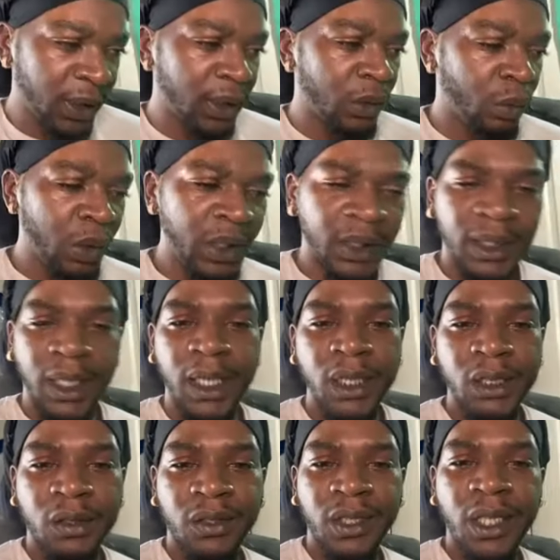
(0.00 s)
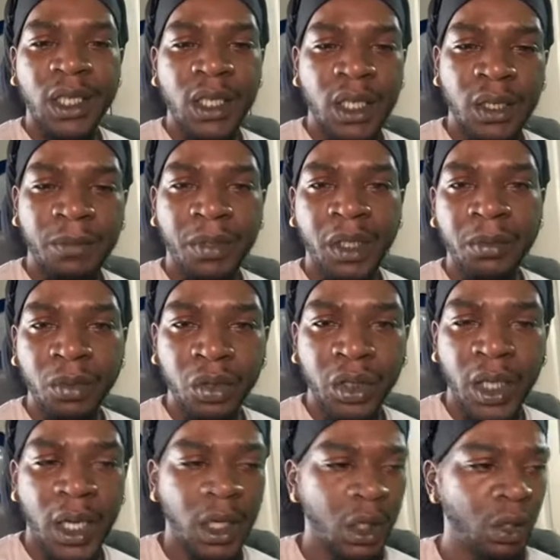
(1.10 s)
we scared of standing in people's
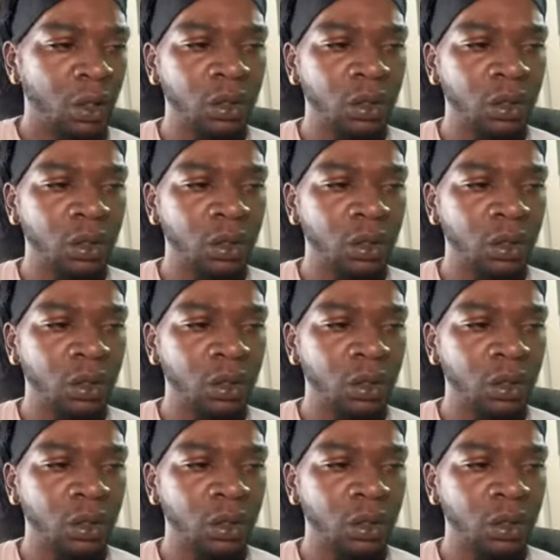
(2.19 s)
shadows.